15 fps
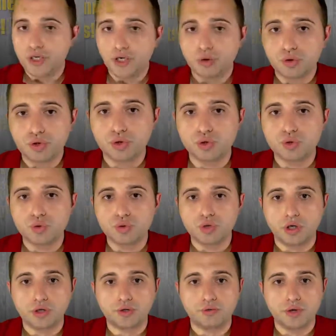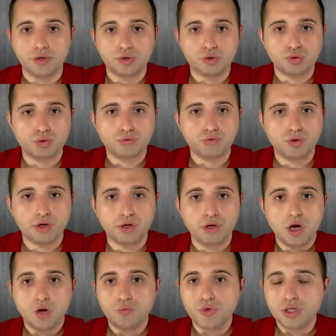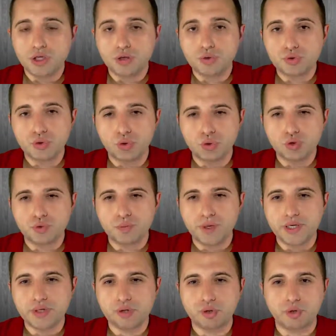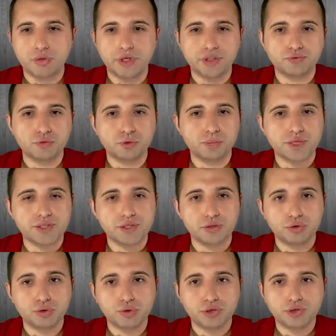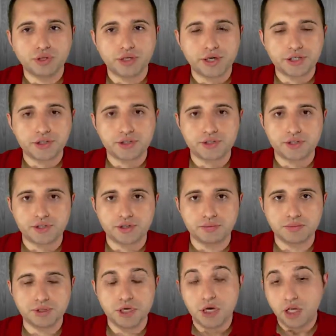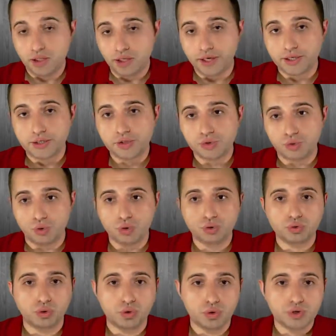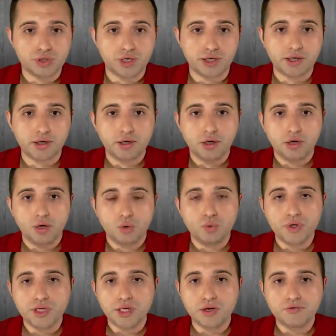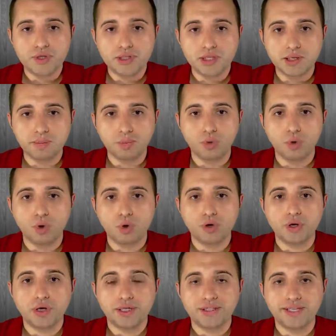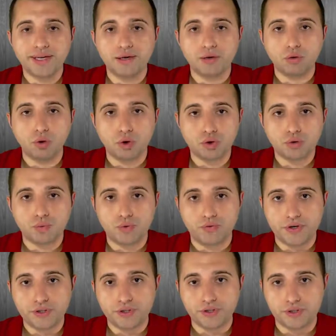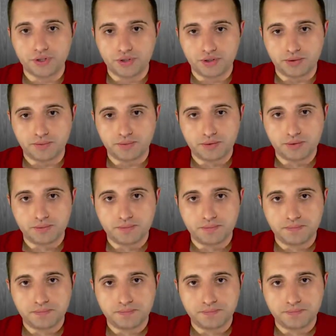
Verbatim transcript: We can also use antivirus software, we can use host-based or network-based intrusion detection systems like Snort or OSSEC, we can even deploy data loss prevention systems.